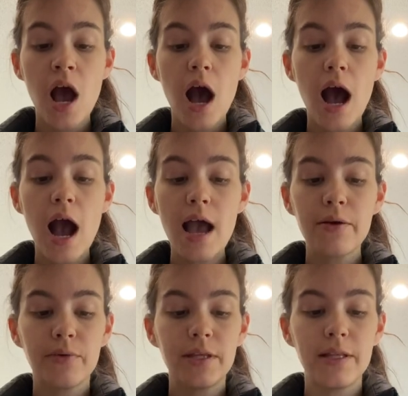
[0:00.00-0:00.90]
I
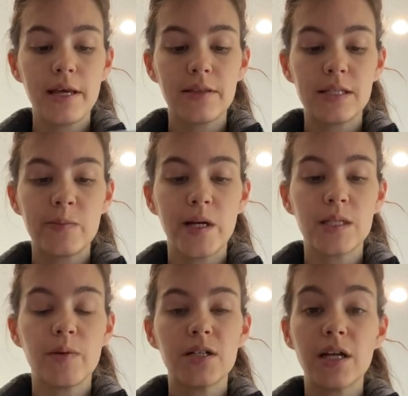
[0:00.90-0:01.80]
really like this Spiri
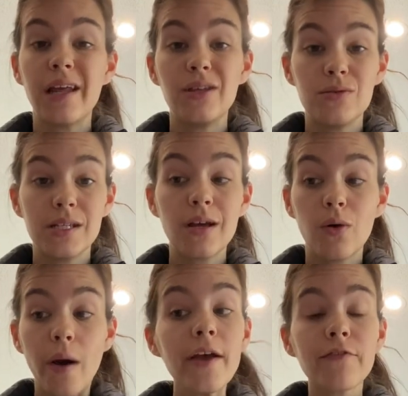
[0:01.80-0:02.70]
Sponge and I use it
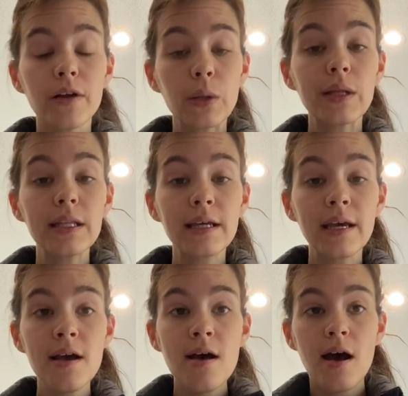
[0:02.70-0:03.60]
quite
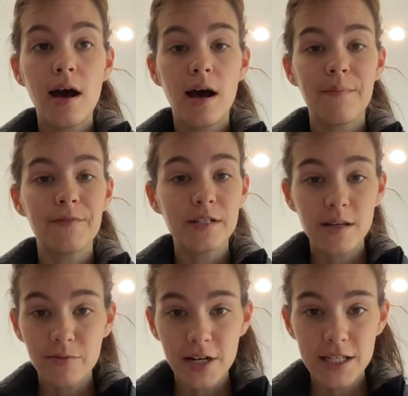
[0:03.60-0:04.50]
frequently. For
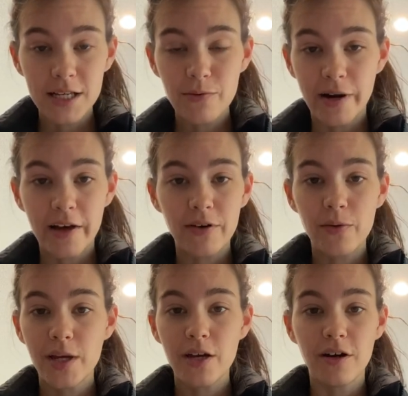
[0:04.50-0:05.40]
some reason, whenever
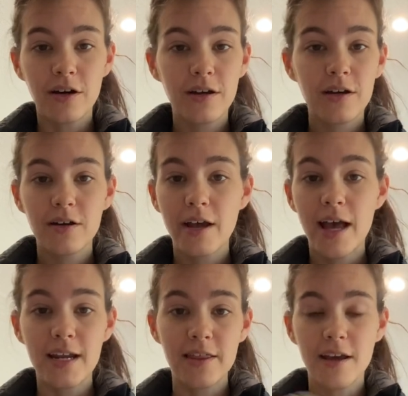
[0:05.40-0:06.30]
we cook
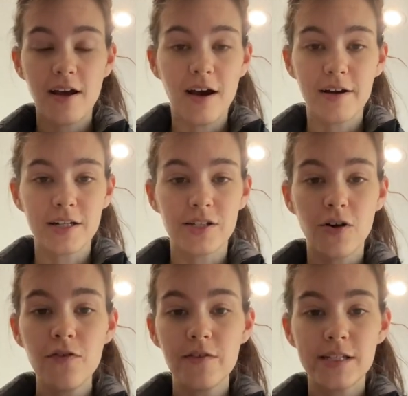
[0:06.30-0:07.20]
anything on our
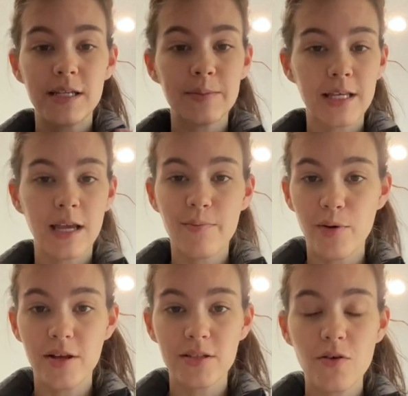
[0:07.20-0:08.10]
stove, it seems like it
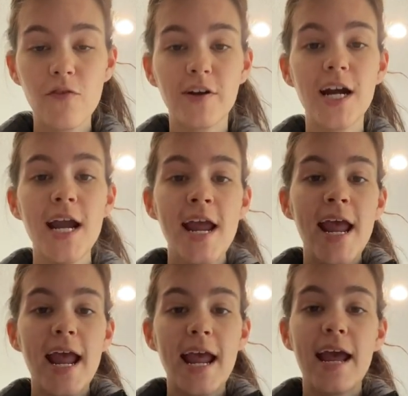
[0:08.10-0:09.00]
boils over
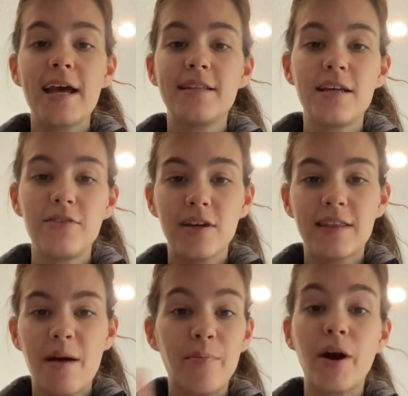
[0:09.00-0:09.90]
and then you get
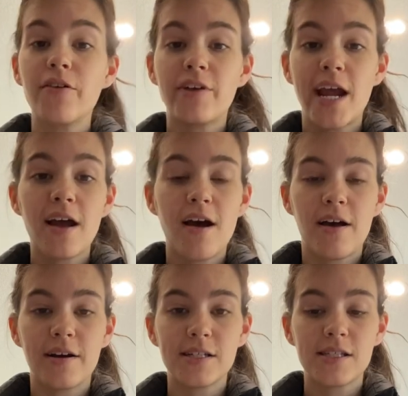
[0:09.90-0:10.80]
that burnt ring
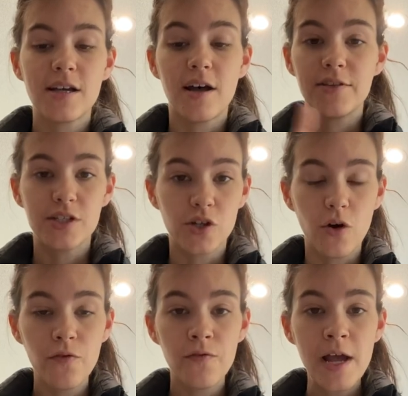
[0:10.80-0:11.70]
on the
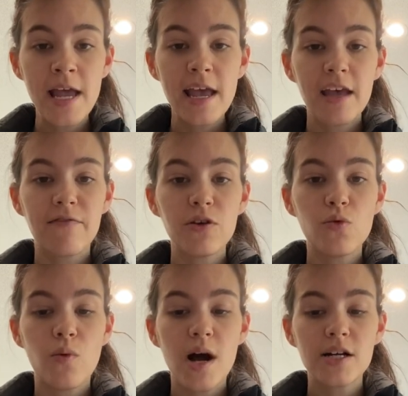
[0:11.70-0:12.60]
stove. If you
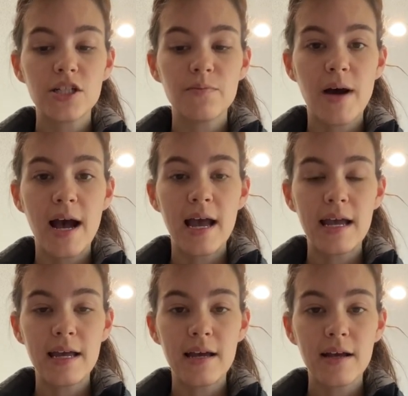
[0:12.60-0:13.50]
watched
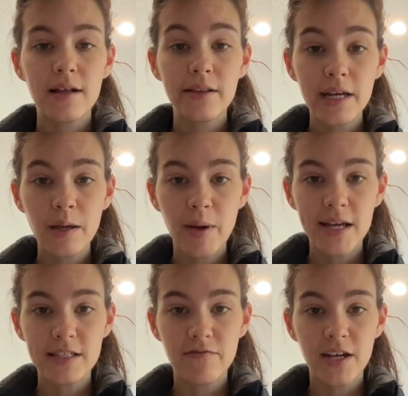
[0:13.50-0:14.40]
my cleaning
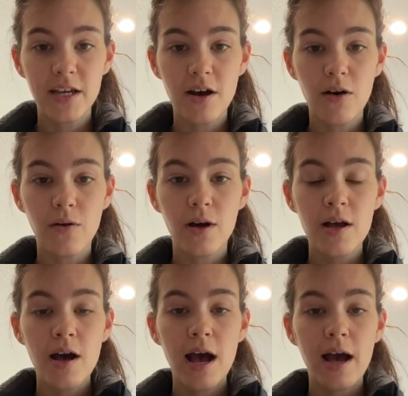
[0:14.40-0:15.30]
paste video,
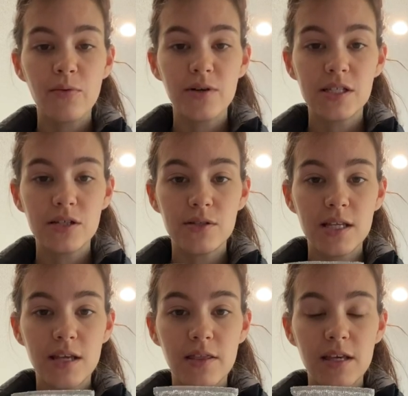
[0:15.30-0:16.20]
I was
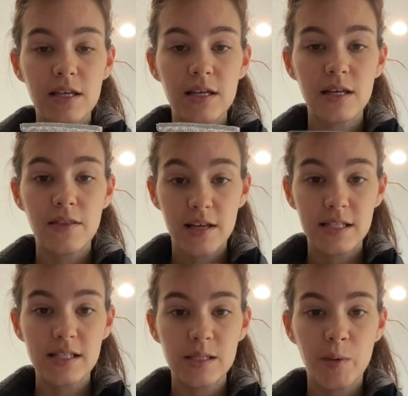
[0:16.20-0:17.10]
using
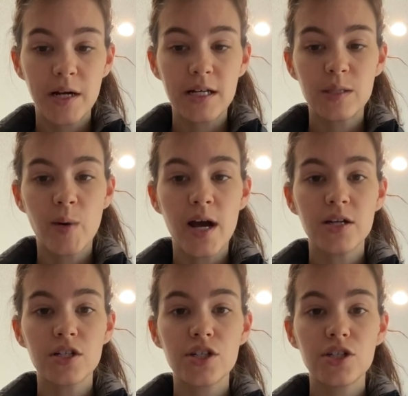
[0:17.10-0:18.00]
this Spiri
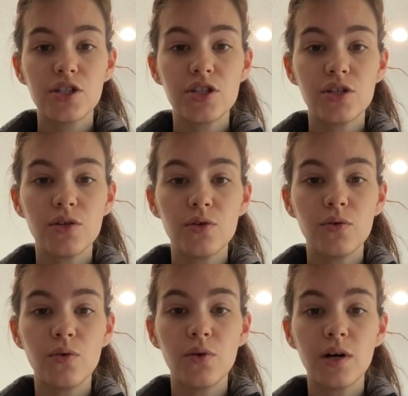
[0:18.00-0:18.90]
Sponge
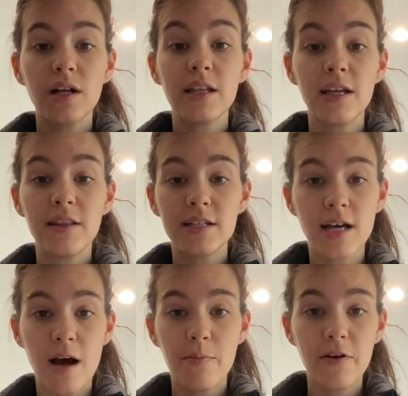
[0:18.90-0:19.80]
to clean the
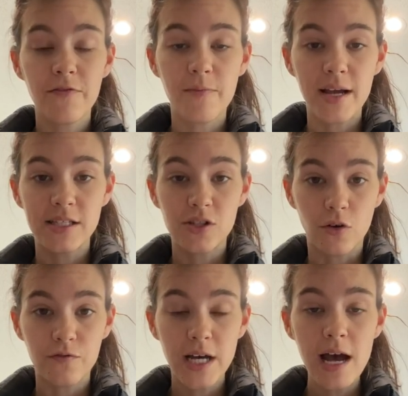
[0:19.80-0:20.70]
top of my
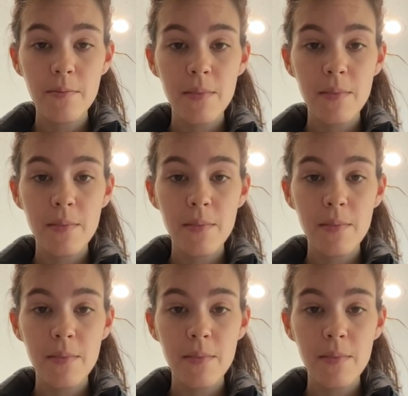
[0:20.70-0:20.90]
stovetop.